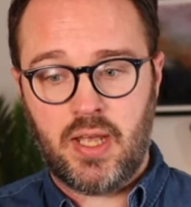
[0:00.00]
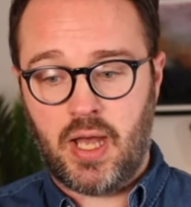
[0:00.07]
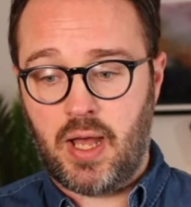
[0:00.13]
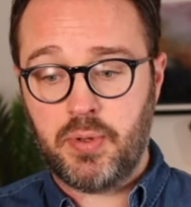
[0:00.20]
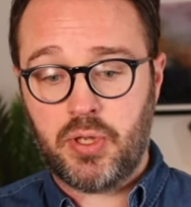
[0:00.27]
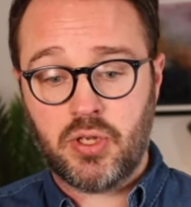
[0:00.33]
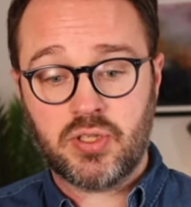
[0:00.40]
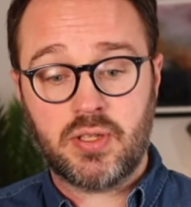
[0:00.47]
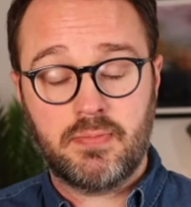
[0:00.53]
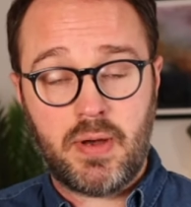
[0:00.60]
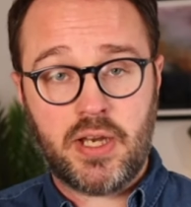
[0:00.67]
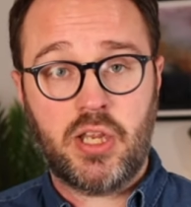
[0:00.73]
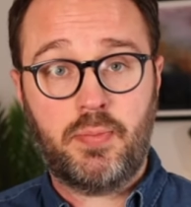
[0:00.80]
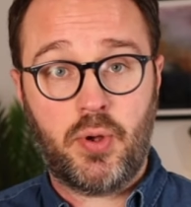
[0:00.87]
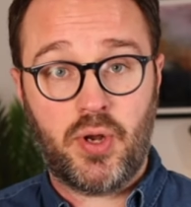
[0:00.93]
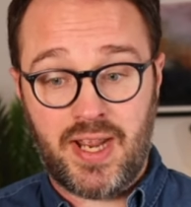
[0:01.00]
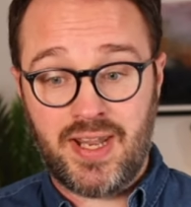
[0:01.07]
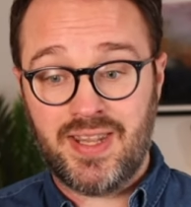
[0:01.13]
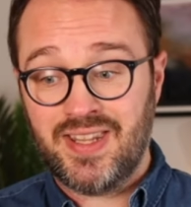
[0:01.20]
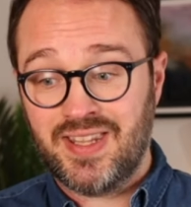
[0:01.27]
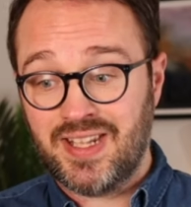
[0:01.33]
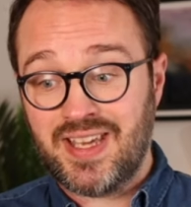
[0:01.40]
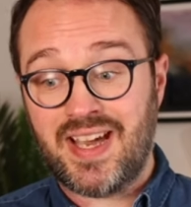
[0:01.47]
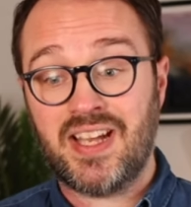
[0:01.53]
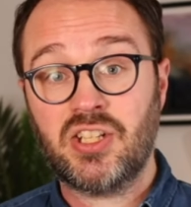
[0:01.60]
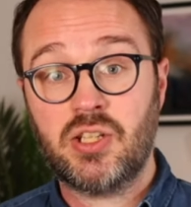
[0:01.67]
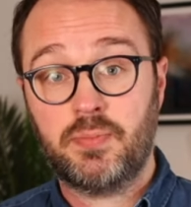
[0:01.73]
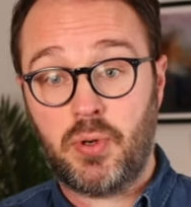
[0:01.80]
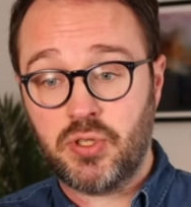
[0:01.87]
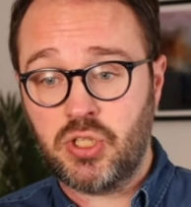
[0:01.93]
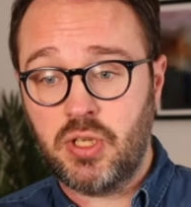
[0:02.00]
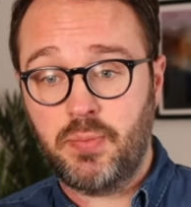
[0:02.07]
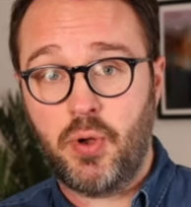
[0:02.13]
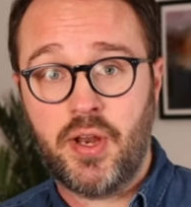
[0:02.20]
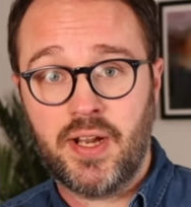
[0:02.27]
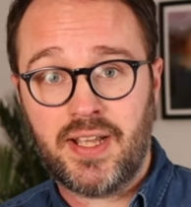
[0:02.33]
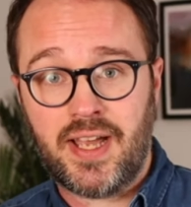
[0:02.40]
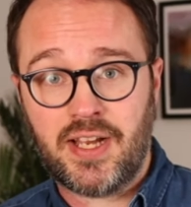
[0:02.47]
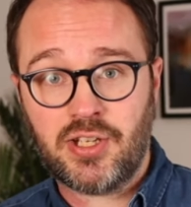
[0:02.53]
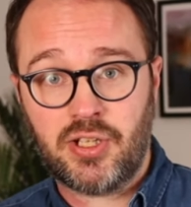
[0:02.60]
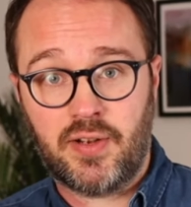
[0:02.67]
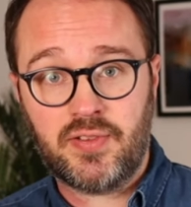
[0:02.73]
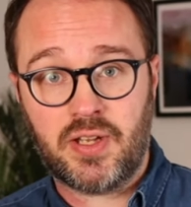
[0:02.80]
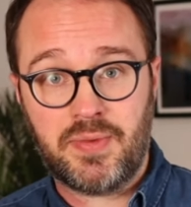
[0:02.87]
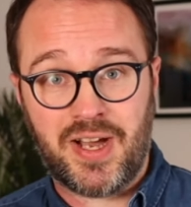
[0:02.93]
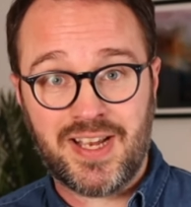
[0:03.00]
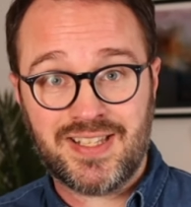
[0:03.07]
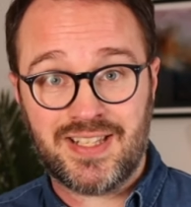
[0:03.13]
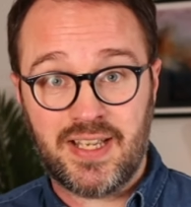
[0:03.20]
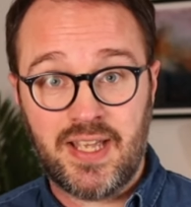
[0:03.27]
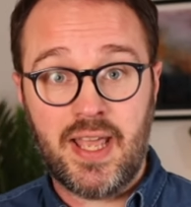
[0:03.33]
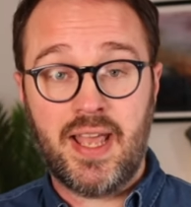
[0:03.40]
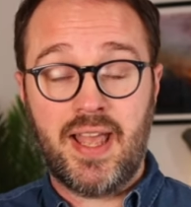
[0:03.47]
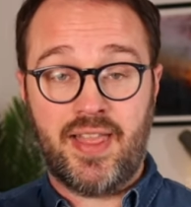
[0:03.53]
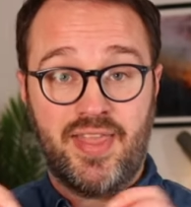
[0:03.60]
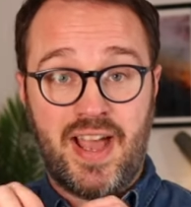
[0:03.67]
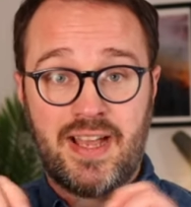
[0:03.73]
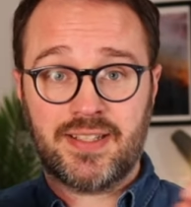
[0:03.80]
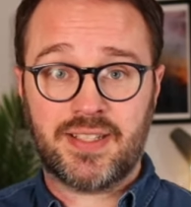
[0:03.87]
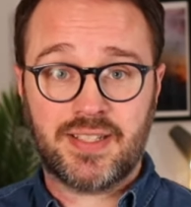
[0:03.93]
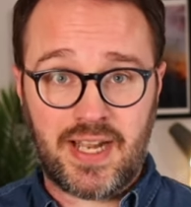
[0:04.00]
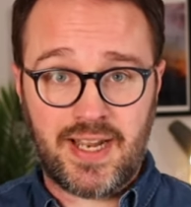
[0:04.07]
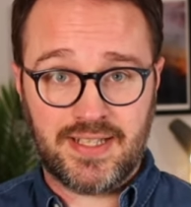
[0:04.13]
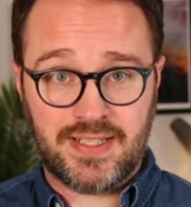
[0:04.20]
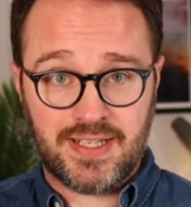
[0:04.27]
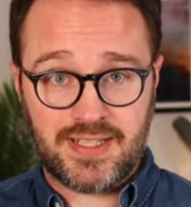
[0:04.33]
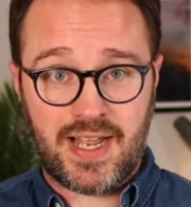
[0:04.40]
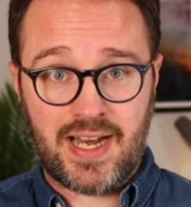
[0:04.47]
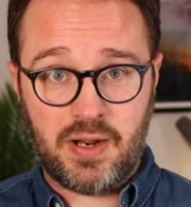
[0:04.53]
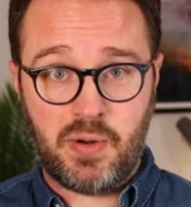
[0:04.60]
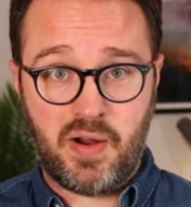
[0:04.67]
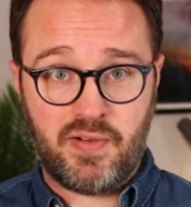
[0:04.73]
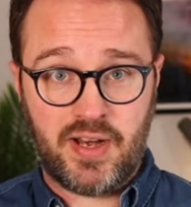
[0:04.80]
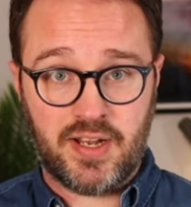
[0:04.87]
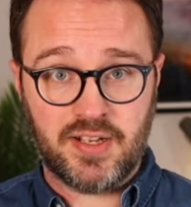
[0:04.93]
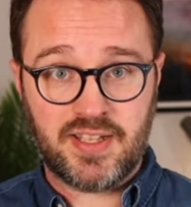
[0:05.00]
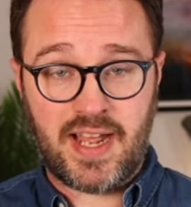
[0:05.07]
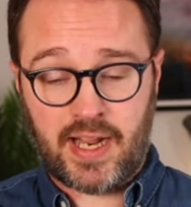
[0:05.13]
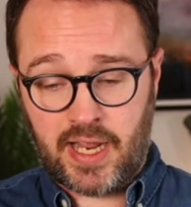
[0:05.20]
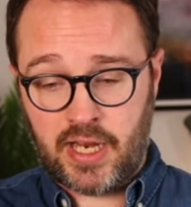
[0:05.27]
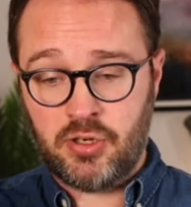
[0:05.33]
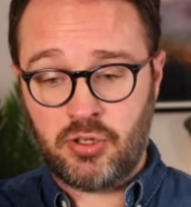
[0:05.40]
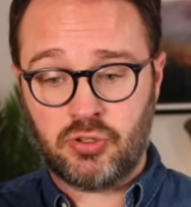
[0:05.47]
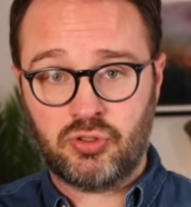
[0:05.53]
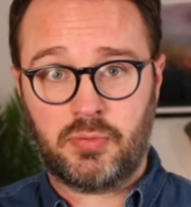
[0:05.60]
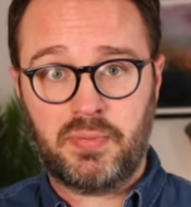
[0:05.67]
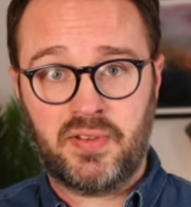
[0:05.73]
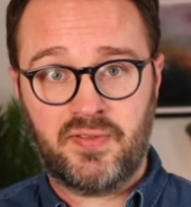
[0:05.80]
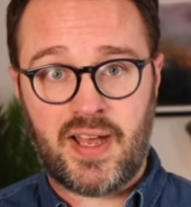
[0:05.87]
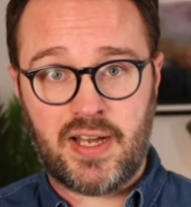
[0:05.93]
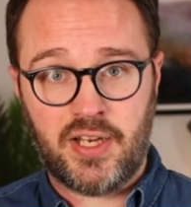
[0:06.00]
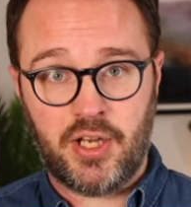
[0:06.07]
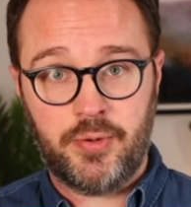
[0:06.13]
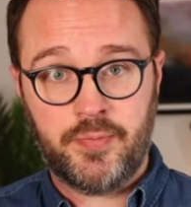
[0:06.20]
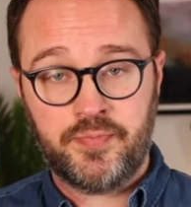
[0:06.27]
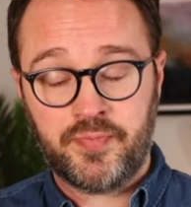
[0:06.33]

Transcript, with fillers: because the money you put in, the cash deposit you put in a cash lifetime ISA, that stays exactly where it is. That cannot drop in value.